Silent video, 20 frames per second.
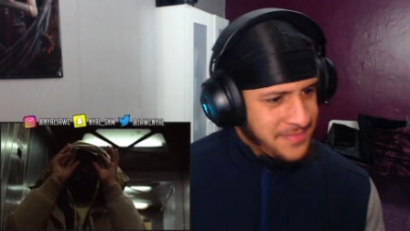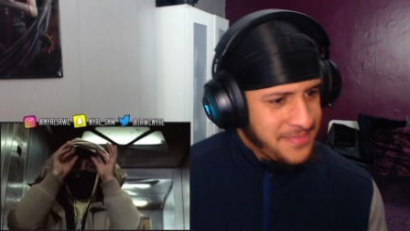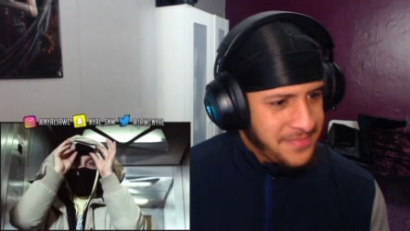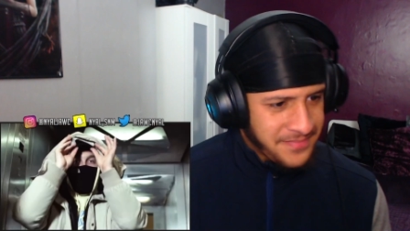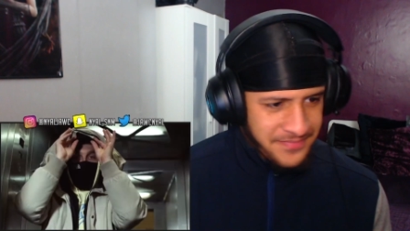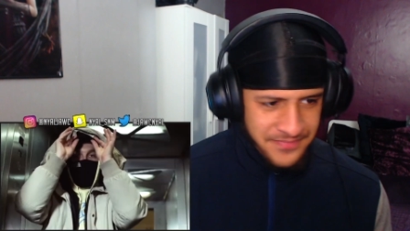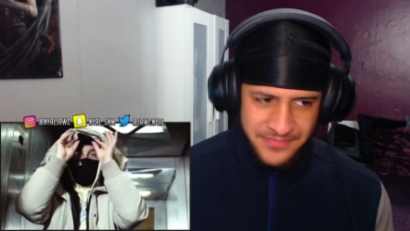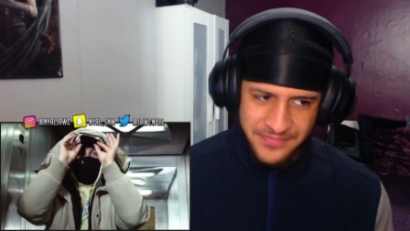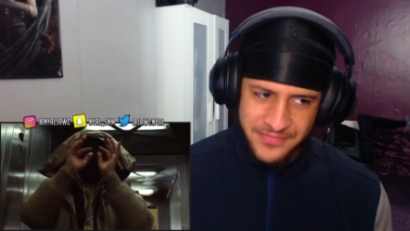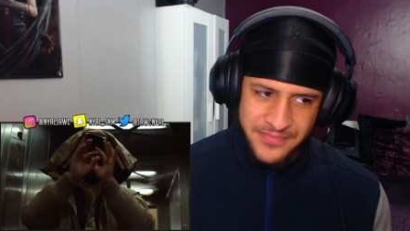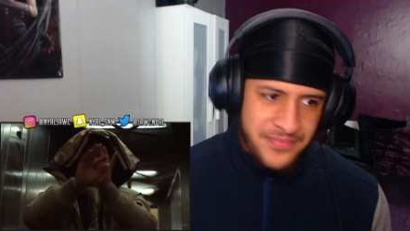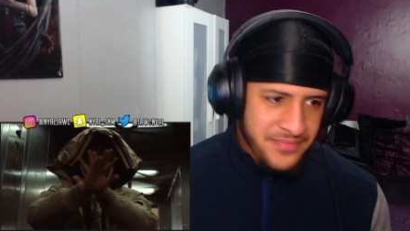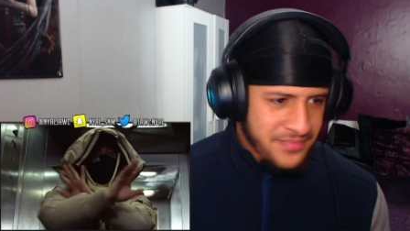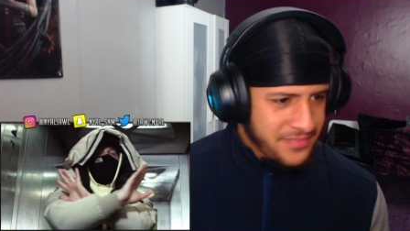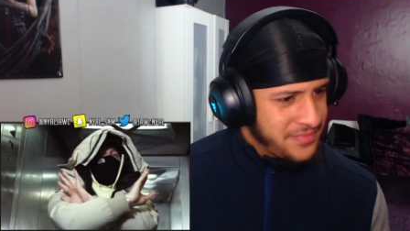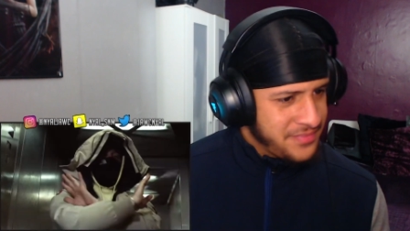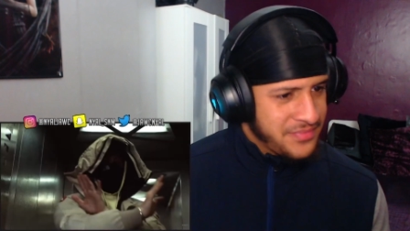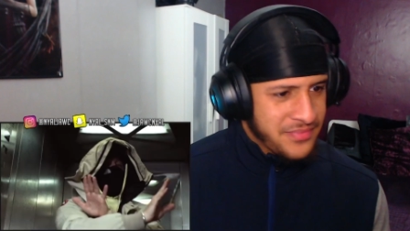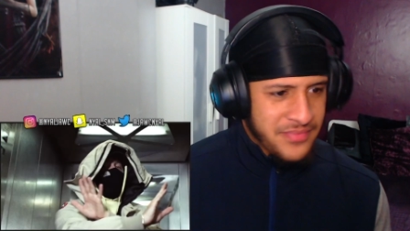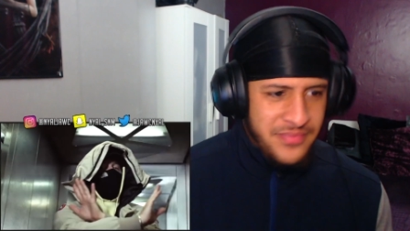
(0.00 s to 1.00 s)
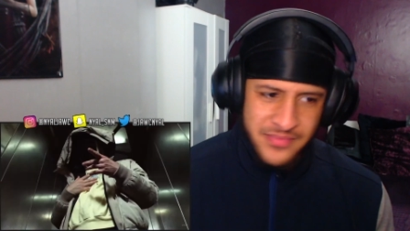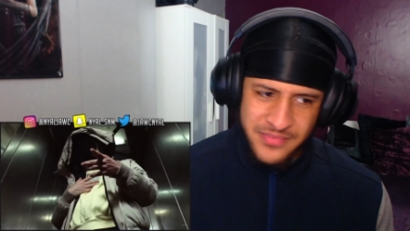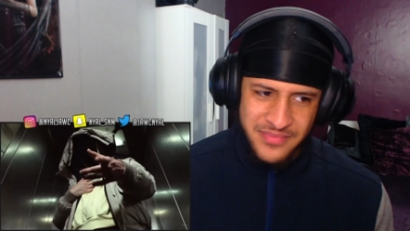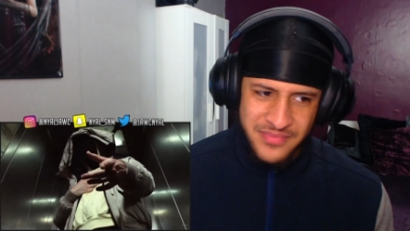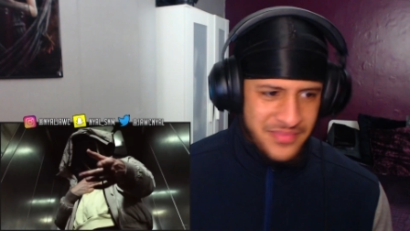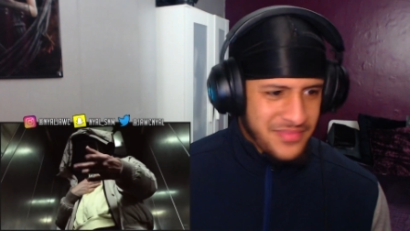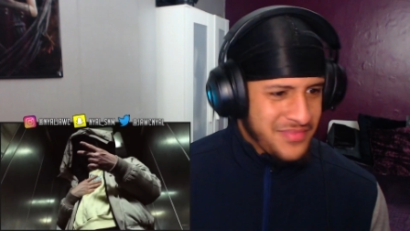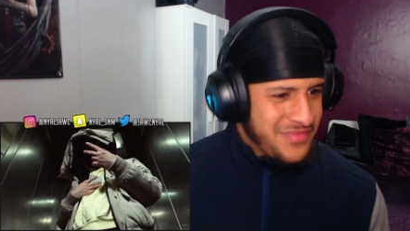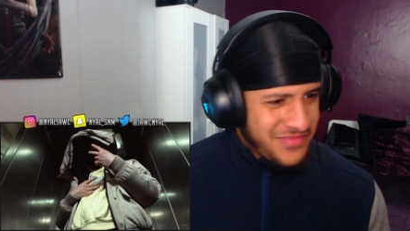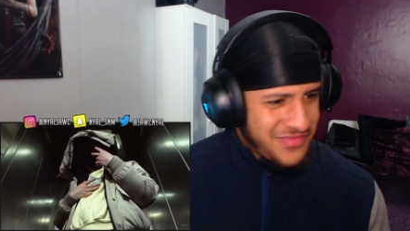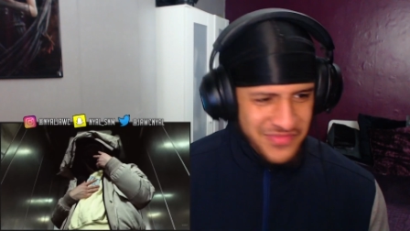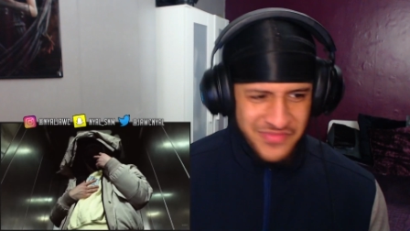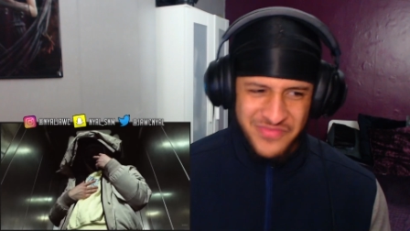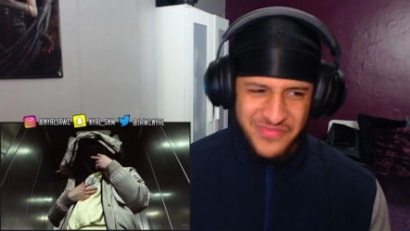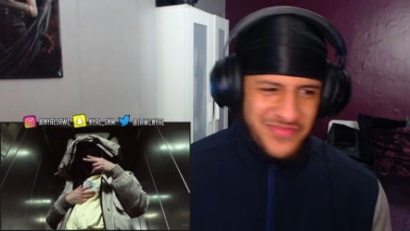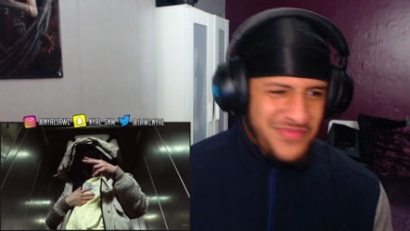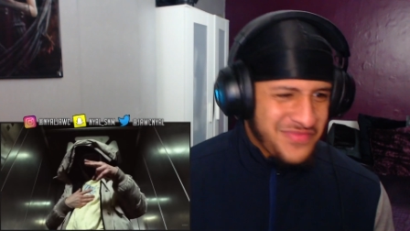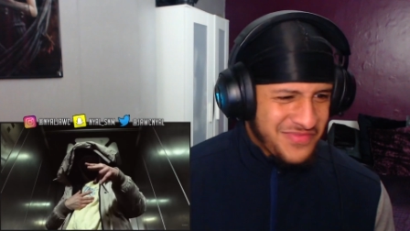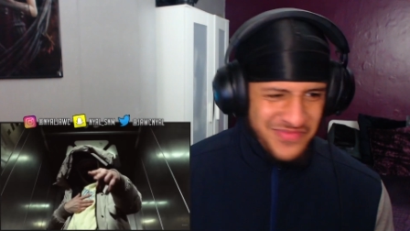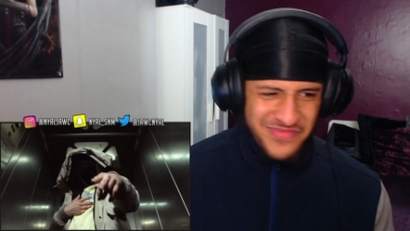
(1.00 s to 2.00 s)
Yeah, I do my thing, your eyes on
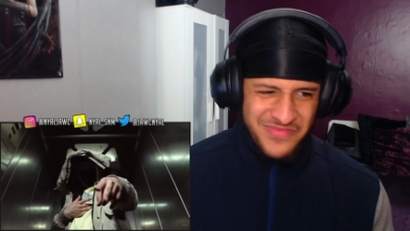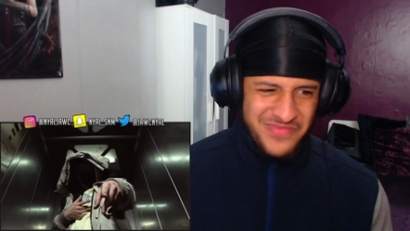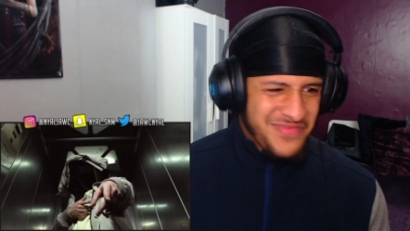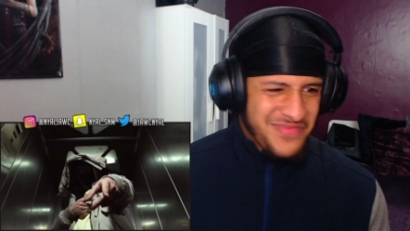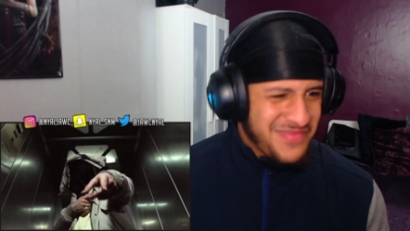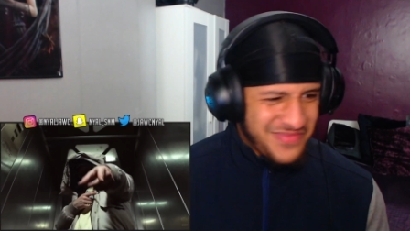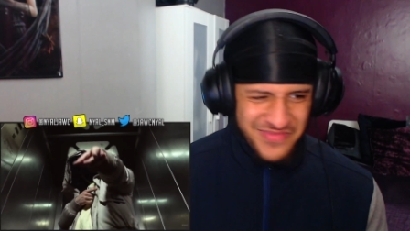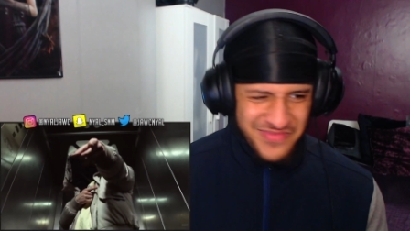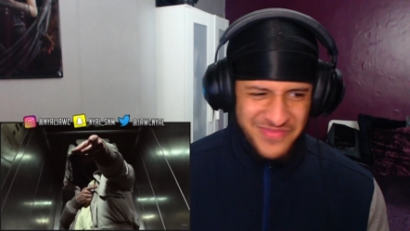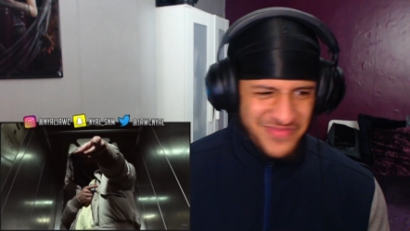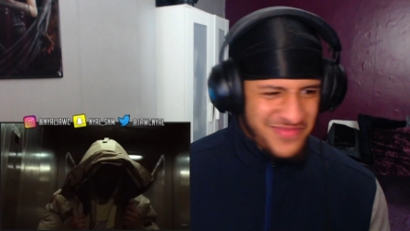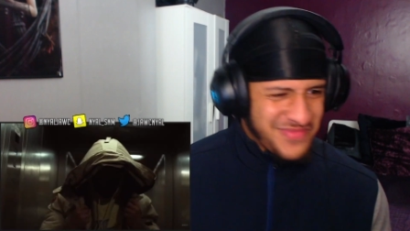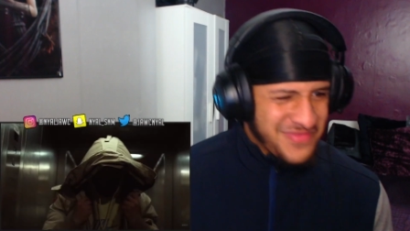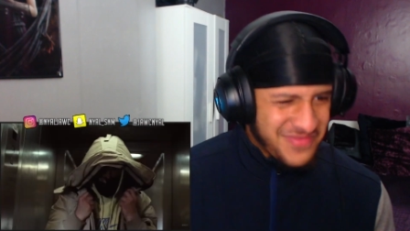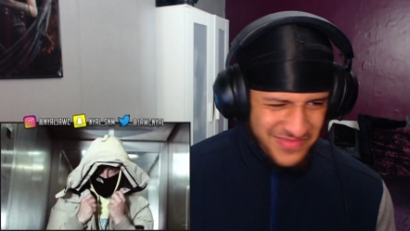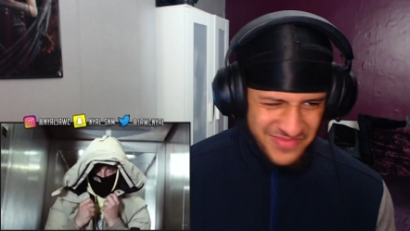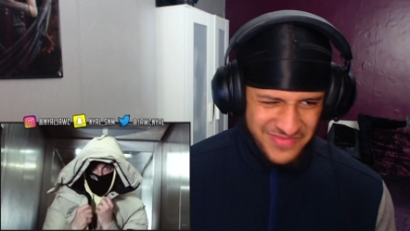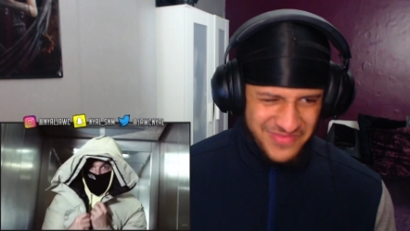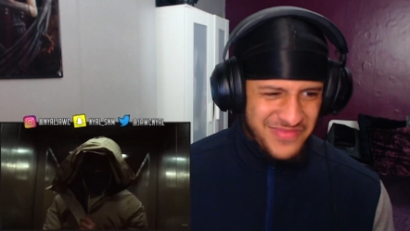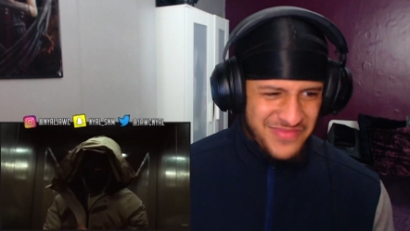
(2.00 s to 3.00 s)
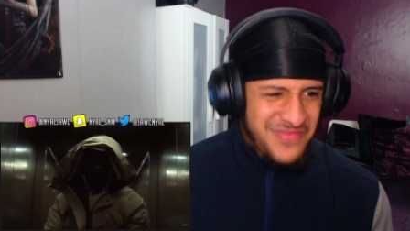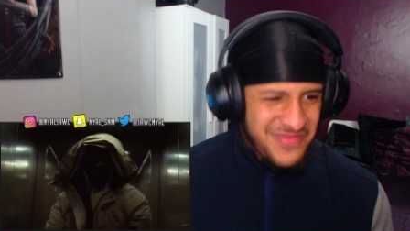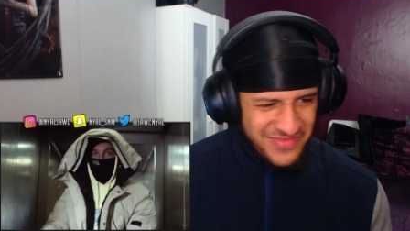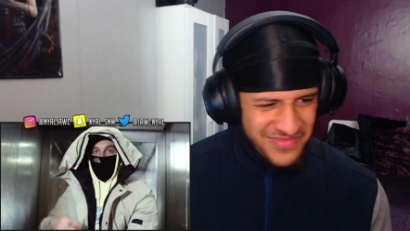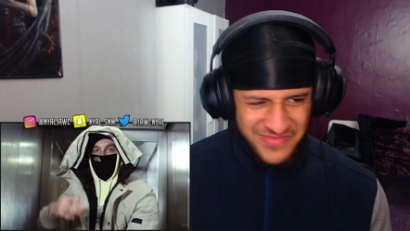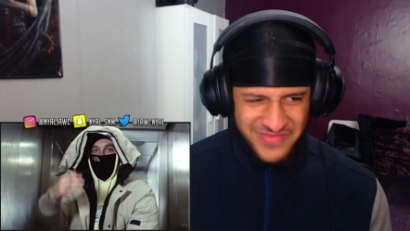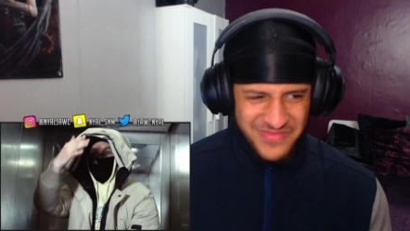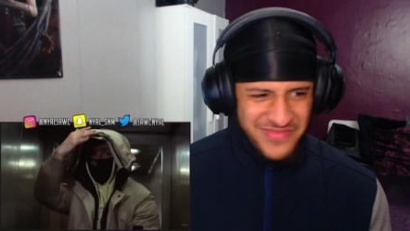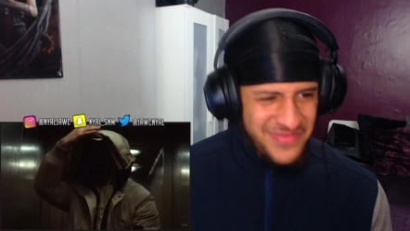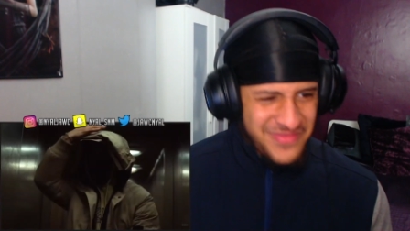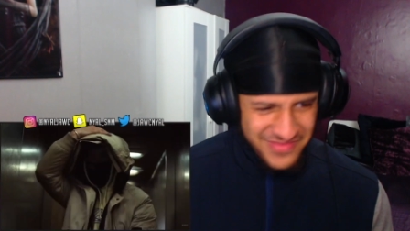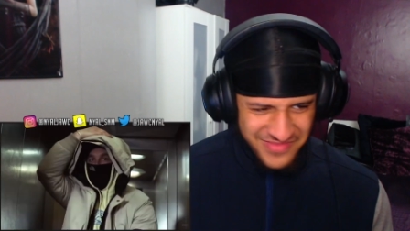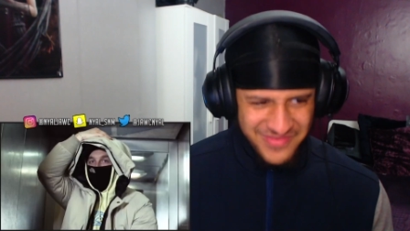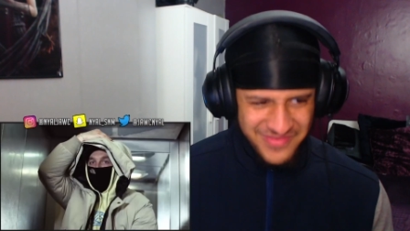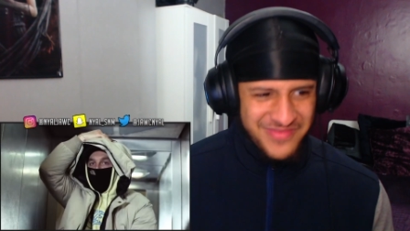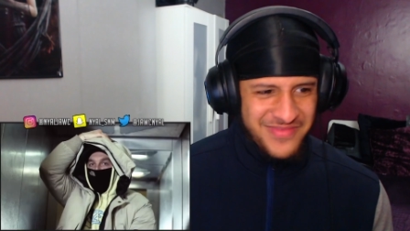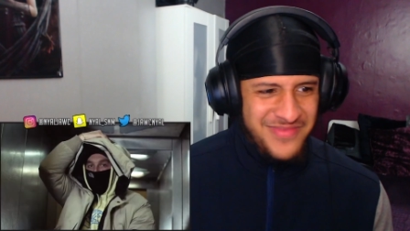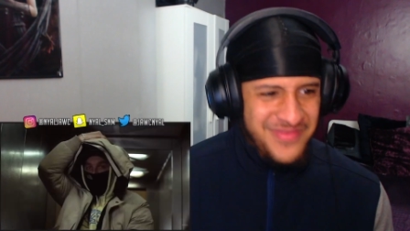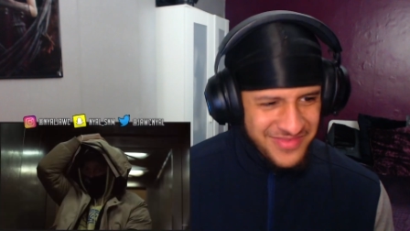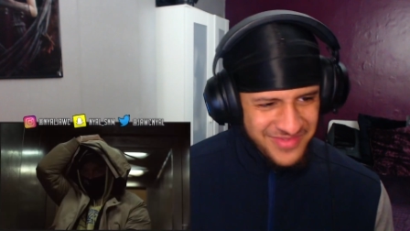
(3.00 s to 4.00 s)
me and still keep it drill, Misha.